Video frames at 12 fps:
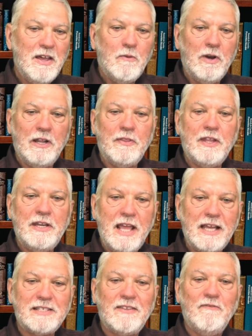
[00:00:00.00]
Well, in the
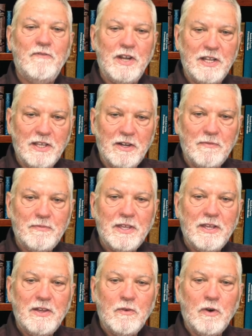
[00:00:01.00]
next video,
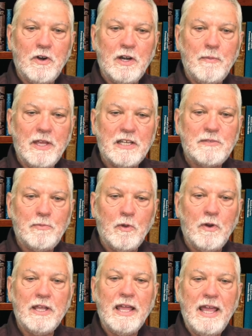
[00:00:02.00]
we're going to be
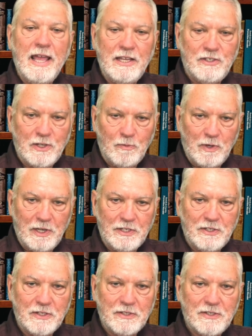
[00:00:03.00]
exploring ancient
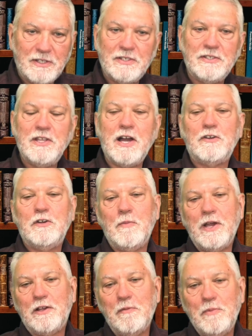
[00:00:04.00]
religions. This is Dr.
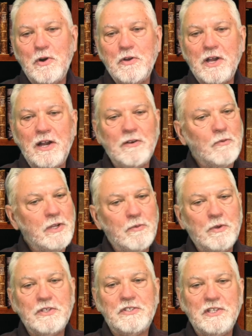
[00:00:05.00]
Michael Bogart. We
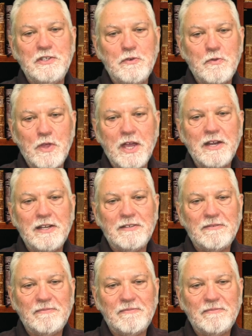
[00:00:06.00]
will see you then.